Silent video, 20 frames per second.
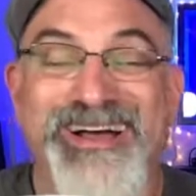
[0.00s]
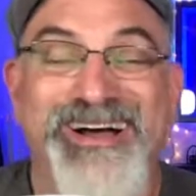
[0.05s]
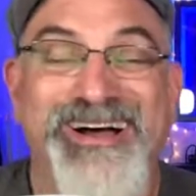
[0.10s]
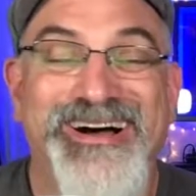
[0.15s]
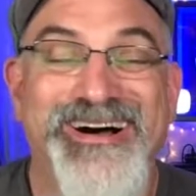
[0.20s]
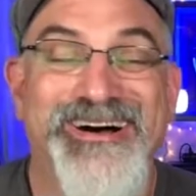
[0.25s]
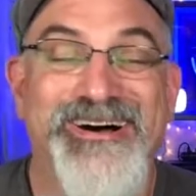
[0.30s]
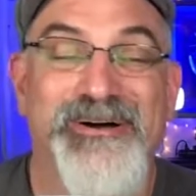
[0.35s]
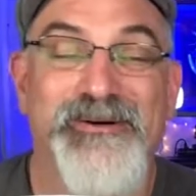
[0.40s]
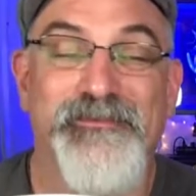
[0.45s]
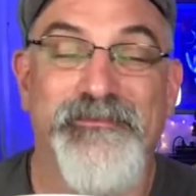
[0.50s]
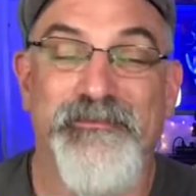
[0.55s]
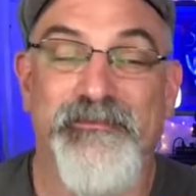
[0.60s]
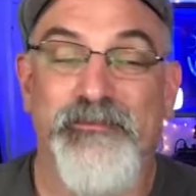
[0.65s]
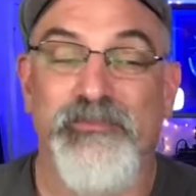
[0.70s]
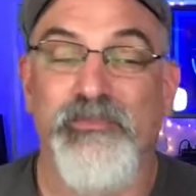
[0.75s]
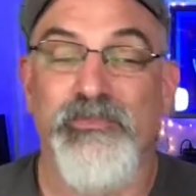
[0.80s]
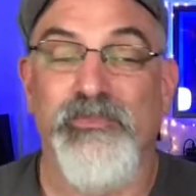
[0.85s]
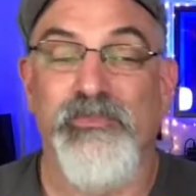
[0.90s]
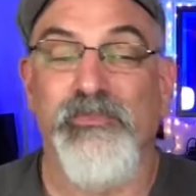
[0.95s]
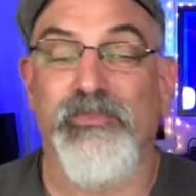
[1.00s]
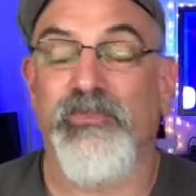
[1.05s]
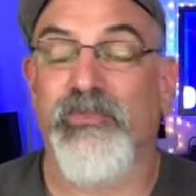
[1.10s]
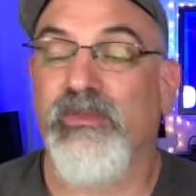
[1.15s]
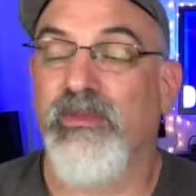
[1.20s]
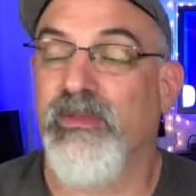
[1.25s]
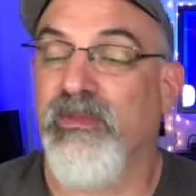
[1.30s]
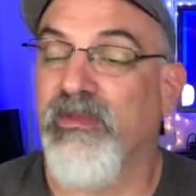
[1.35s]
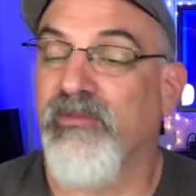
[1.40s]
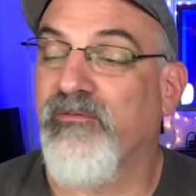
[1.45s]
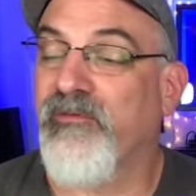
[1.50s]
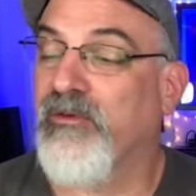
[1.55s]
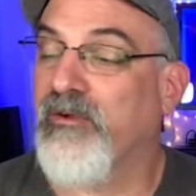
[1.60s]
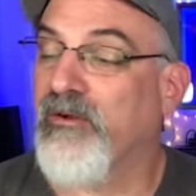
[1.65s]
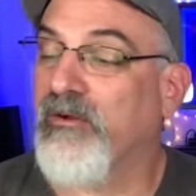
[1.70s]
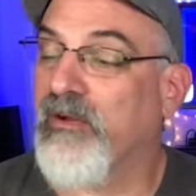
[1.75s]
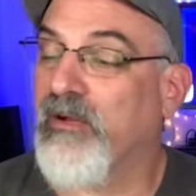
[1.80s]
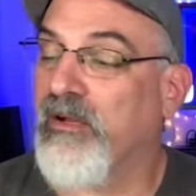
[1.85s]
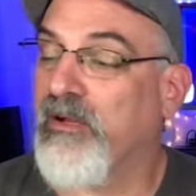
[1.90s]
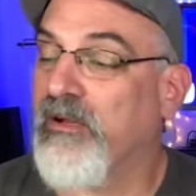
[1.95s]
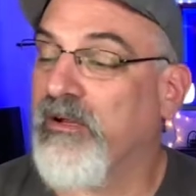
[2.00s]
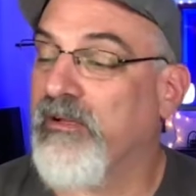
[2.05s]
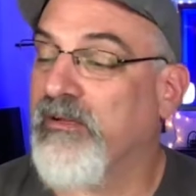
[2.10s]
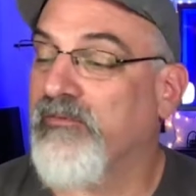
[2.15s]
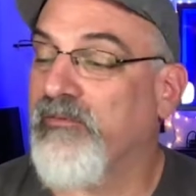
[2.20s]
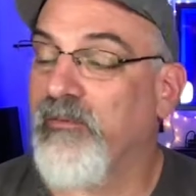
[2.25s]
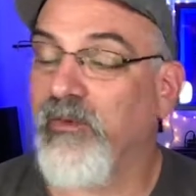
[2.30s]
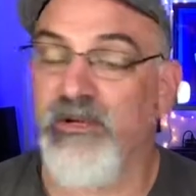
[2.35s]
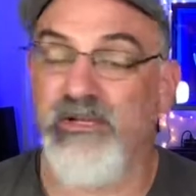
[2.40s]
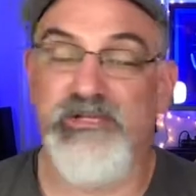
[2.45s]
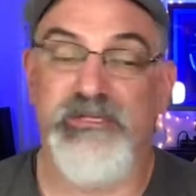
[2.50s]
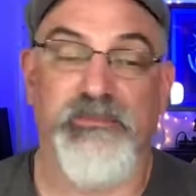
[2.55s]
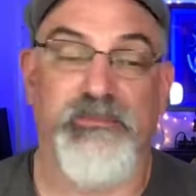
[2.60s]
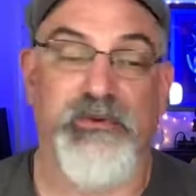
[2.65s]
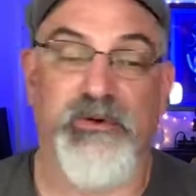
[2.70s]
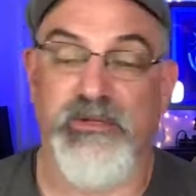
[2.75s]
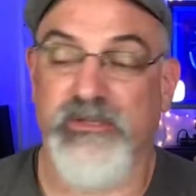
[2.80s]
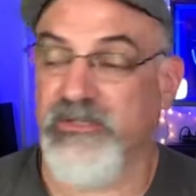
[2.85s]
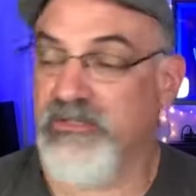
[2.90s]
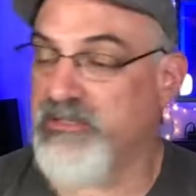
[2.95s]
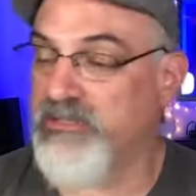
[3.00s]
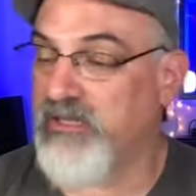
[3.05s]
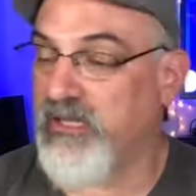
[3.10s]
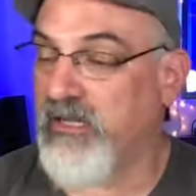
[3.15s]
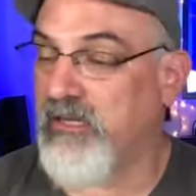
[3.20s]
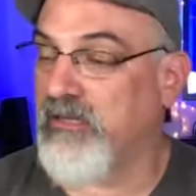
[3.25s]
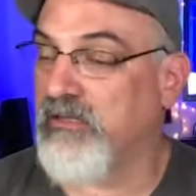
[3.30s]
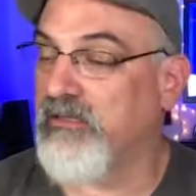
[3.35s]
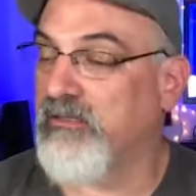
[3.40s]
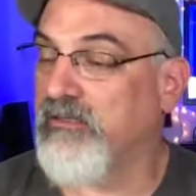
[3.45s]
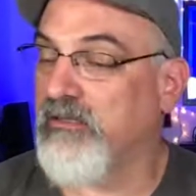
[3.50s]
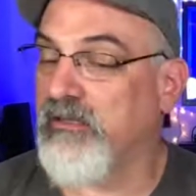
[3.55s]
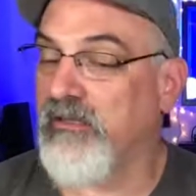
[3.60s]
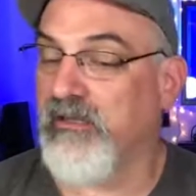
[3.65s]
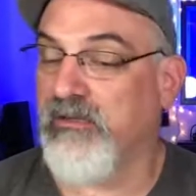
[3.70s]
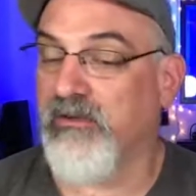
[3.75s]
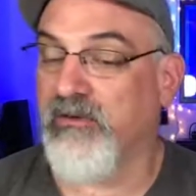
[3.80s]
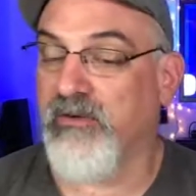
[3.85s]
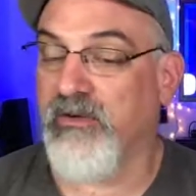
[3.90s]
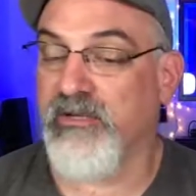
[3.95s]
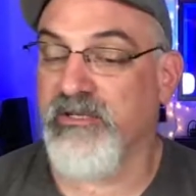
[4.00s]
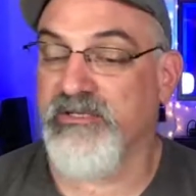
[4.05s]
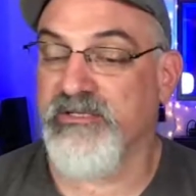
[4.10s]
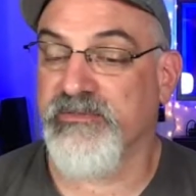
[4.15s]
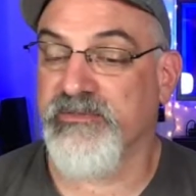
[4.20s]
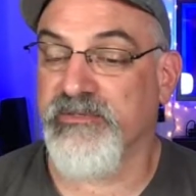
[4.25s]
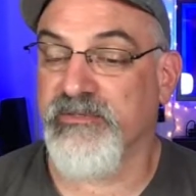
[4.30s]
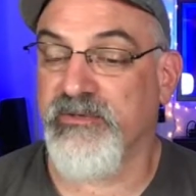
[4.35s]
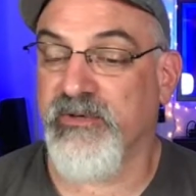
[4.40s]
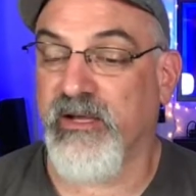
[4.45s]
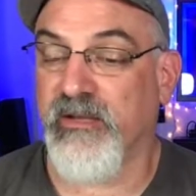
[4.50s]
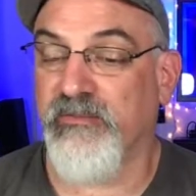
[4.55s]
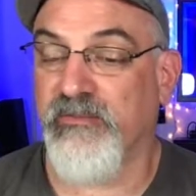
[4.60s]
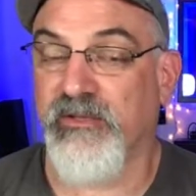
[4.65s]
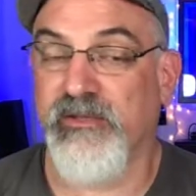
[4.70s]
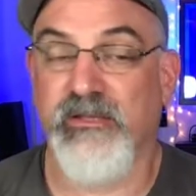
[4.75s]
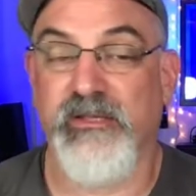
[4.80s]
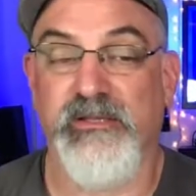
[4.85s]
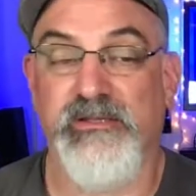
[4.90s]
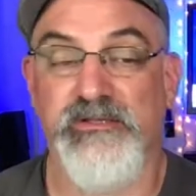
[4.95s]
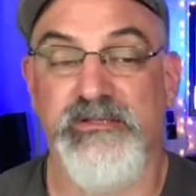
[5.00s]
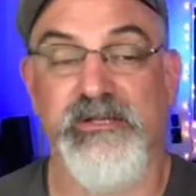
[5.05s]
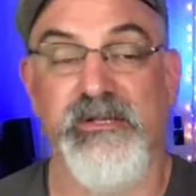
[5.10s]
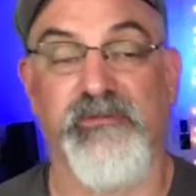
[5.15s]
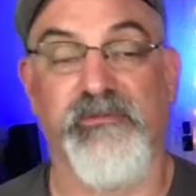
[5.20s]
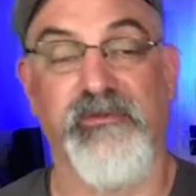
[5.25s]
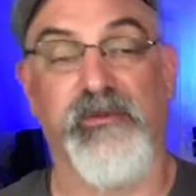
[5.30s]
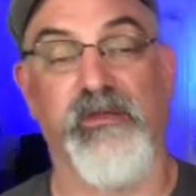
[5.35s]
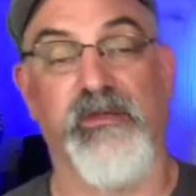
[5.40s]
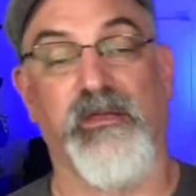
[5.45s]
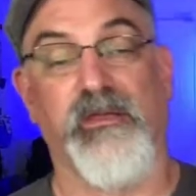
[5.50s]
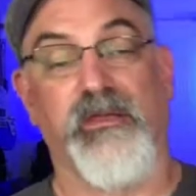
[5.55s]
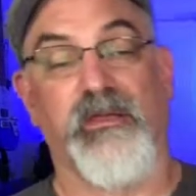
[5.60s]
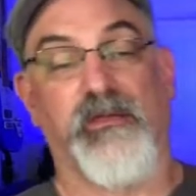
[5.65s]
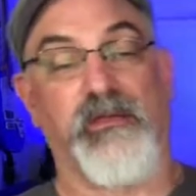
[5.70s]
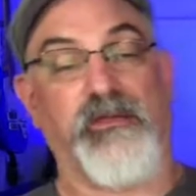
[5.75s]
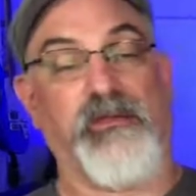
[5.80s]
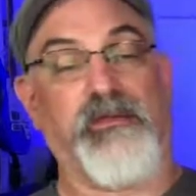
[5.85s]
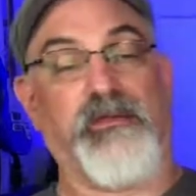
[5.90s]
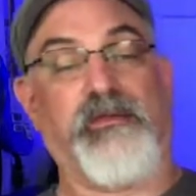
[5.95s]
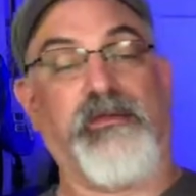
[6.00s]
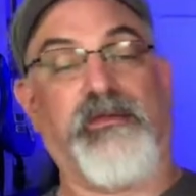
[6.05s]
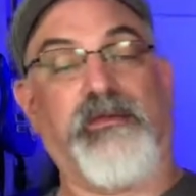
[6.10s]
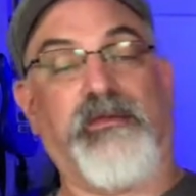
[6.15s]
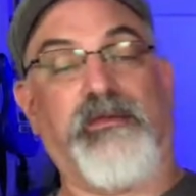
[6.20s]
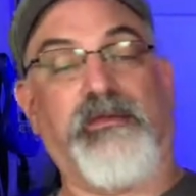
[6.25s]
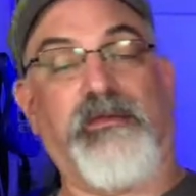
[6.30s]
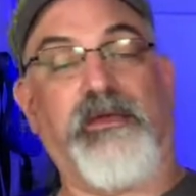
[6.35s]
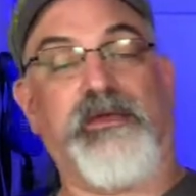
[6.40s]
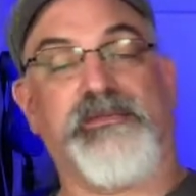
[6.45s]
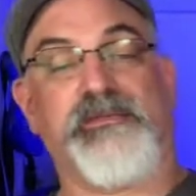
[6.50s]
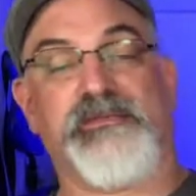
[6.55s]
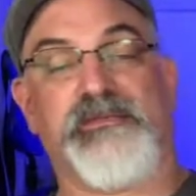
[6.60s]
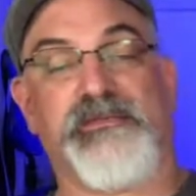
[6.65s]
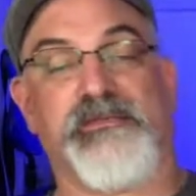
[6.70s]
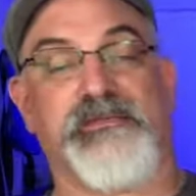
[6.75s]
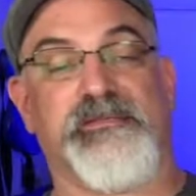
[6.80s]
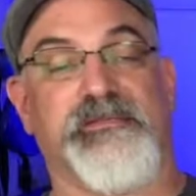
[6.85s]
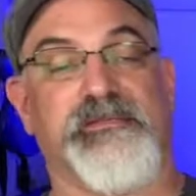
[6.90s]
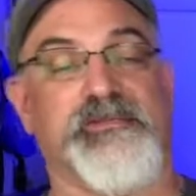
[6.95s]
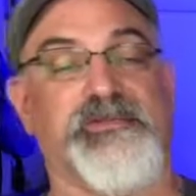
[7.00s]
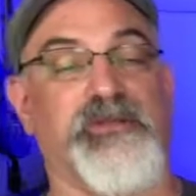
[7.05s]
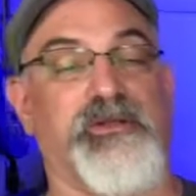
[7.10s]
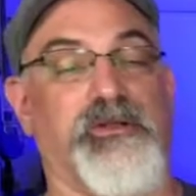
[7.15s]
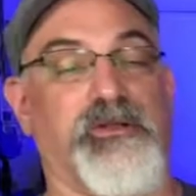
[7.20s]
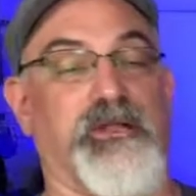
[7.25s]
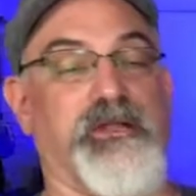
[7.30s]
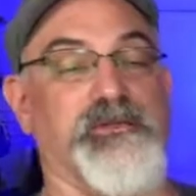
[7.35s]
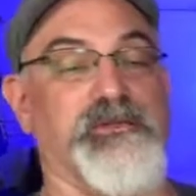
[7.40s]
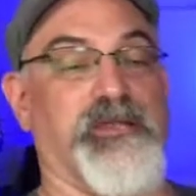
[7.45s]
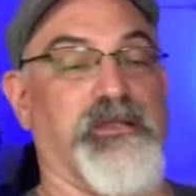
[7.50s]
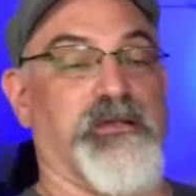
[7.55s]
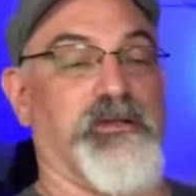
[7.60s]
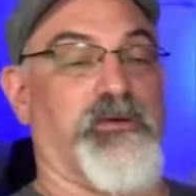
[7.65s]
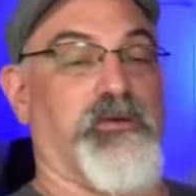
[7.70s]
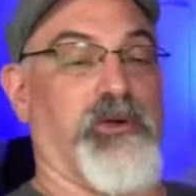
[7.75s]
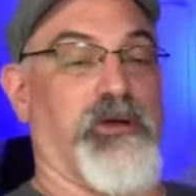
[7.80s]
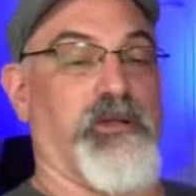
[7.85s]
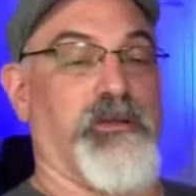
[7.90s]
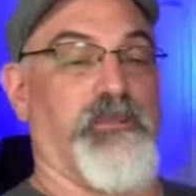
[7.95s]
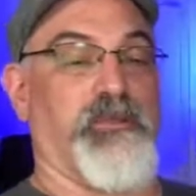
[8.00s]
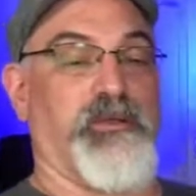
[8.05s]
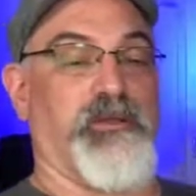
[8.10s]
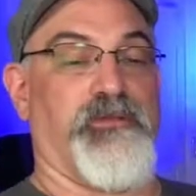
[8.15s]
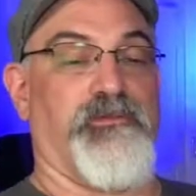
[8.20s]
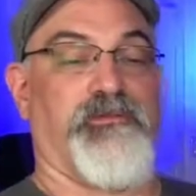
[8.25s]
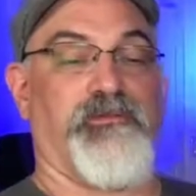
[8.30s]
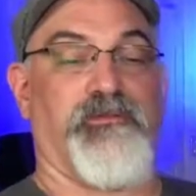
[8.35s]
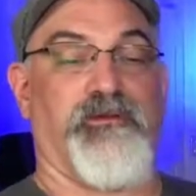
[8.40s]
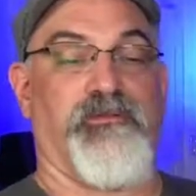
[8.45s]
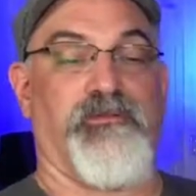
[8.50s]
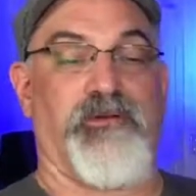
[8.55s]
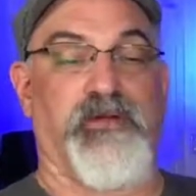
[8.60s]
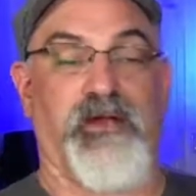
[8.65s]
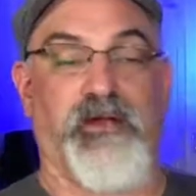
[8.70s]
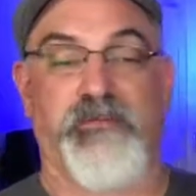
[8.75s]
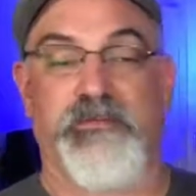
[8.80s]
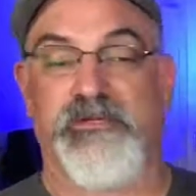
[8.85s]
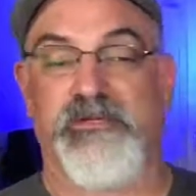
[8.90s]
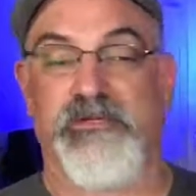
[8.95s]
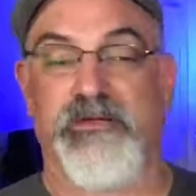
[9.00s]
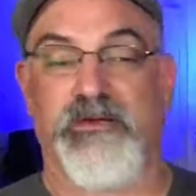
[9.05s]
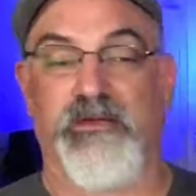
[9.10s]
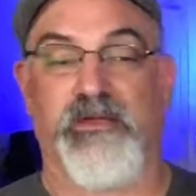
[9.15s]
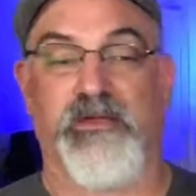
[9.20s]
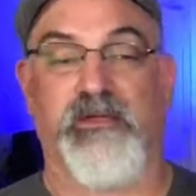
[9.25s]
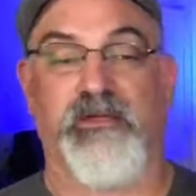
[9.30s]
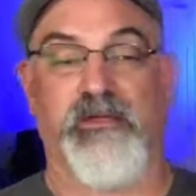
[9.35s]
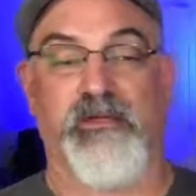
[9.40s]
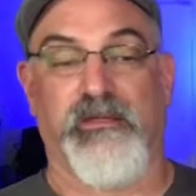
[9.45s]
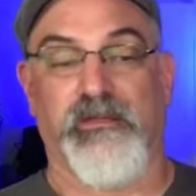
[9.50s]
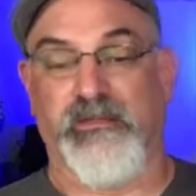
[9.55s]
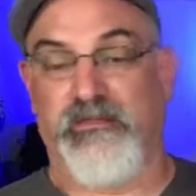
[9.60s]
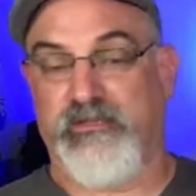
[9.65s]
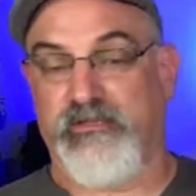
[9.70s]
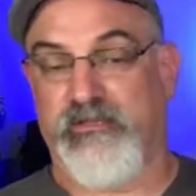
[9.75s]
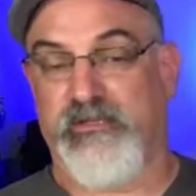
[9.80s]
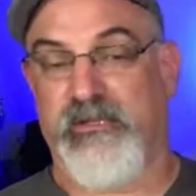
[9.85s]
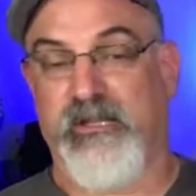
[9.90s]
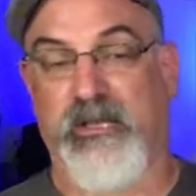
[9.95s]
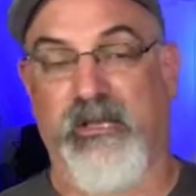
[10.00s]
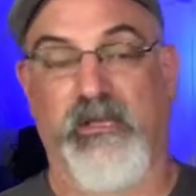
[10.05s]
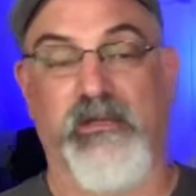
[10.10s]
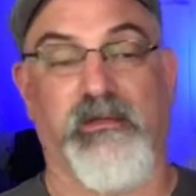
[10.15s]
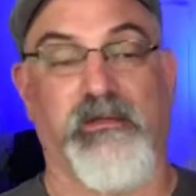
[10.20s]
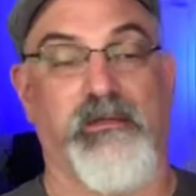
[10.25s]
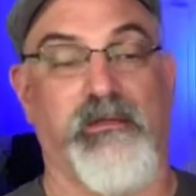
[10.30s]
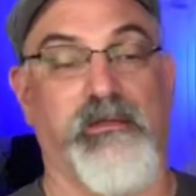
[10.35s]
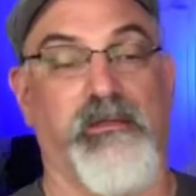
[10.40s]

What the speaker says: um, if you want to support the channel and you're already subscribed and all the other stuff, yeah, this shirt has gotten quite a bit of commentary today.